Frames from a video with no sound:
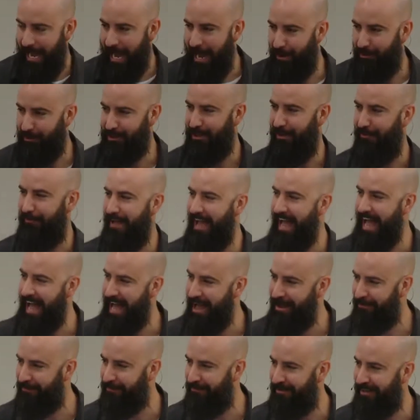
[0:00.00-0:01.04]
out of
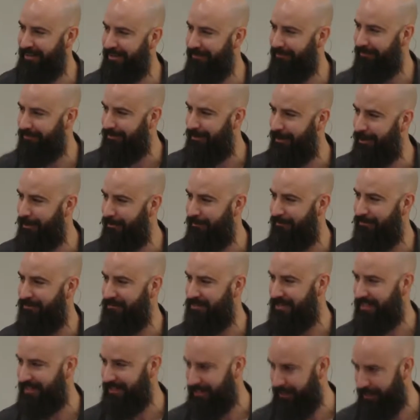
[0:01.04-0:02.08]
having love
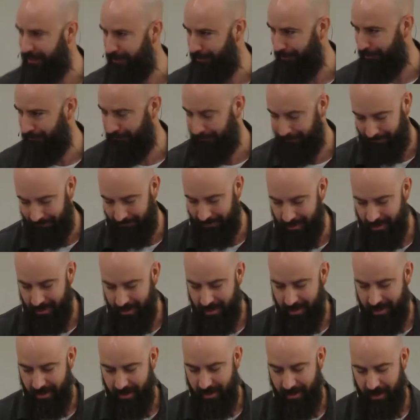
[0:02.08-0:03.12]
to give
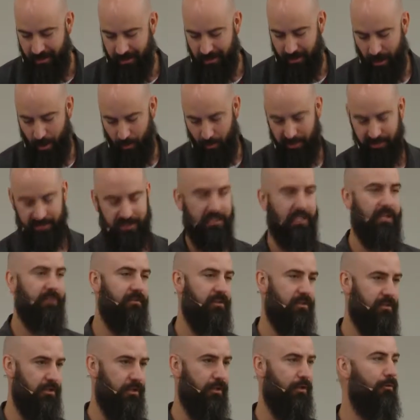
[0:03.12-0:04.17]
and no one to give
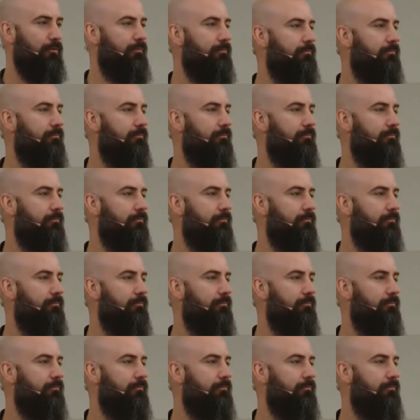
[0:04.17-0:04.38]
it to.